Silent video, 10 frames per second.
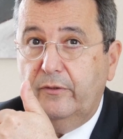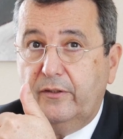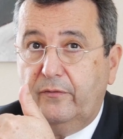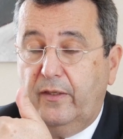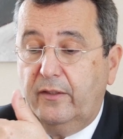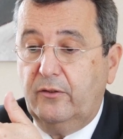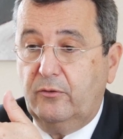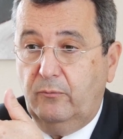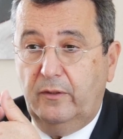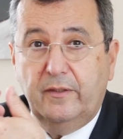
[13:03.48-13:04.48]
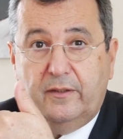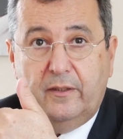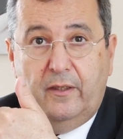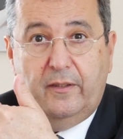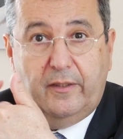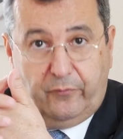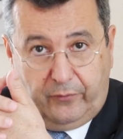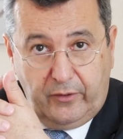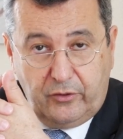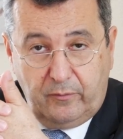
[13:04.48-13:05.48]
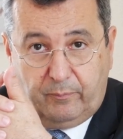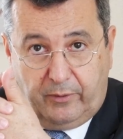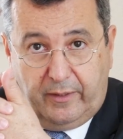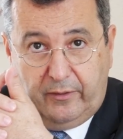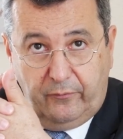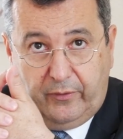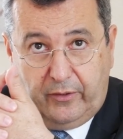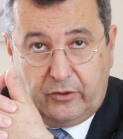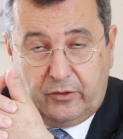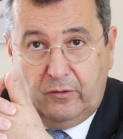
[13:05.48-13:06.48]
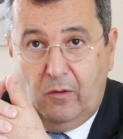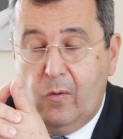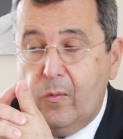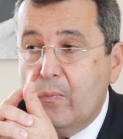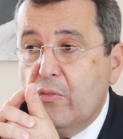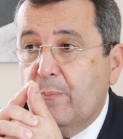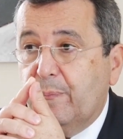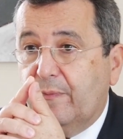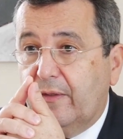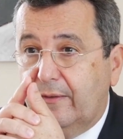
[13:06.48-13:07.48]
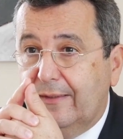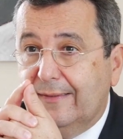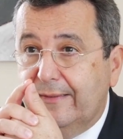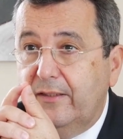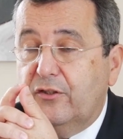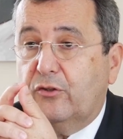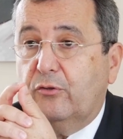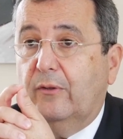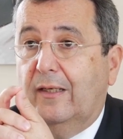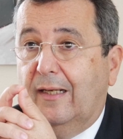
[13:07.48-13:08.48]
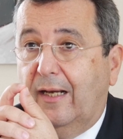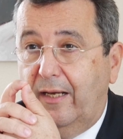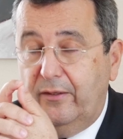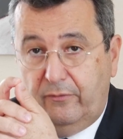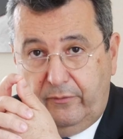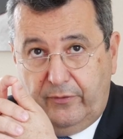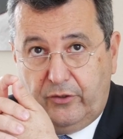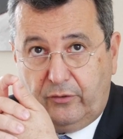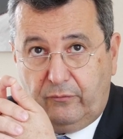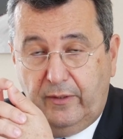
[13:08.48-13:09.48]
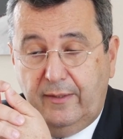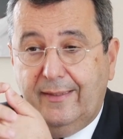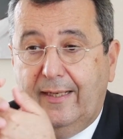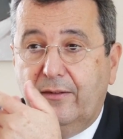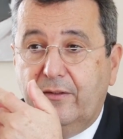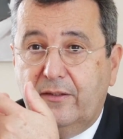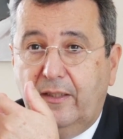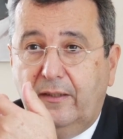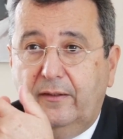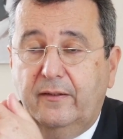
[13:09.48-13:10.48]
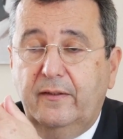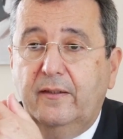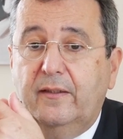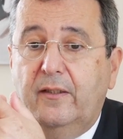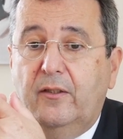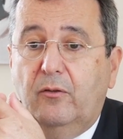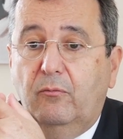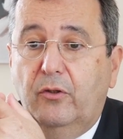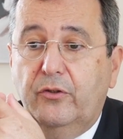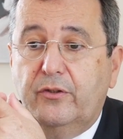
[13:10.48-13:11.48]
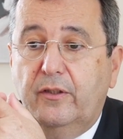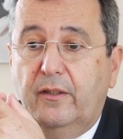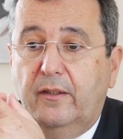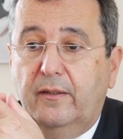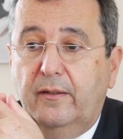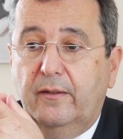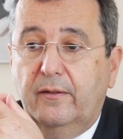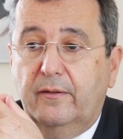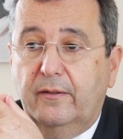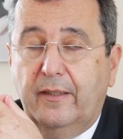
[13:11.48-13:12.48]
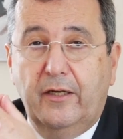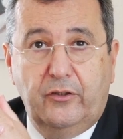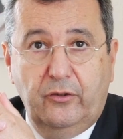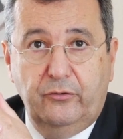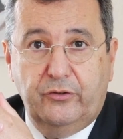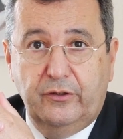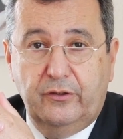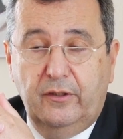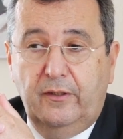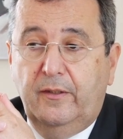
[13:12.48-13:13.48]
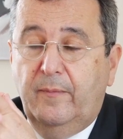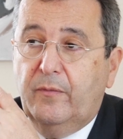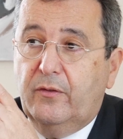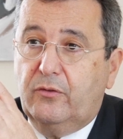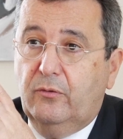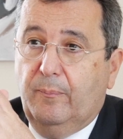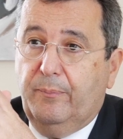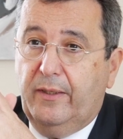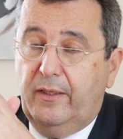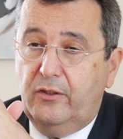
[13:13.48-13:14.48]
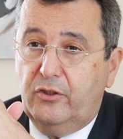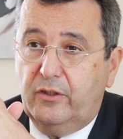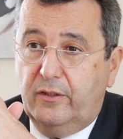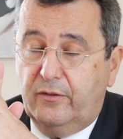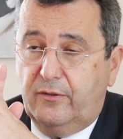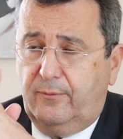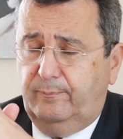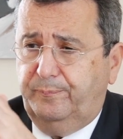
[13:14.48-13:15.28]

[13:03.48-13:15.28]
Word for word: risk factors. One is infection, prior infection, that leads to a higher revision rate. And the second thing was uh, the diagnosis. So patients